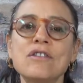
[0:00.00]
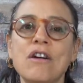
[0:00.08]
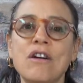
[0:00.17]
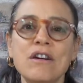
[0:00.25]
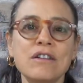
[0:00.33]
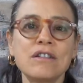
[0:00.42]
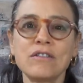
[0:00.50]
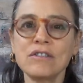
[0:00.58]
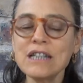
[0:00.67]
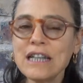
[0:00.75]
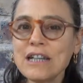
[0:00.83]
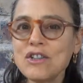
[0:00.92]
are still
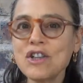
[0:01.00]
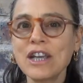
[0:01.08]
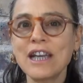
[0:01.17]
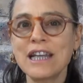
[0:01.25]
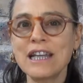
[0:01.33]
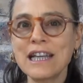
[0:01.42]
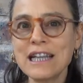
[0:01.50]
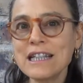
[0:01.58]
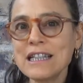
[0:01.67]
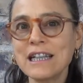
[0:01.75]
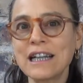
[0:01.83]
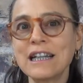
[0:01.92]
teaching in
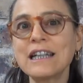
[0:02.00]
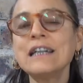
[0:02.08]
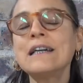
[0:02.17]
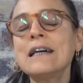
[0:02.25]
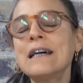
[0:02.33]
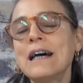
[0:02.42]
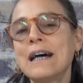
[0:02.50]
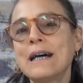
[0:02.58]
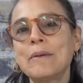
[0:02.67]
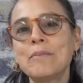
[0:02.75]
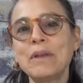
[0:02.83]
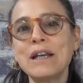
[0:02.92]
India.
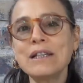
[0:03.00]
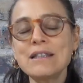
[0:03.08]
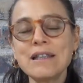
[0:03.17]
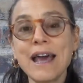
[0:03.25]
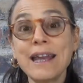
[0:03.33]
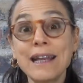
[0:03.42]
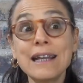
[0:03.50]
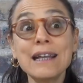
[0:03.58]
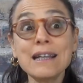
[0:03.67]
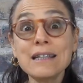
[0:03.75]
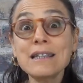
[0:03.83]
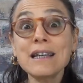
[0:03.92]
It's that it
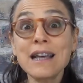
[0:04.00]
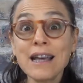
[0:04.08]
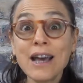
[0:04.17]
is,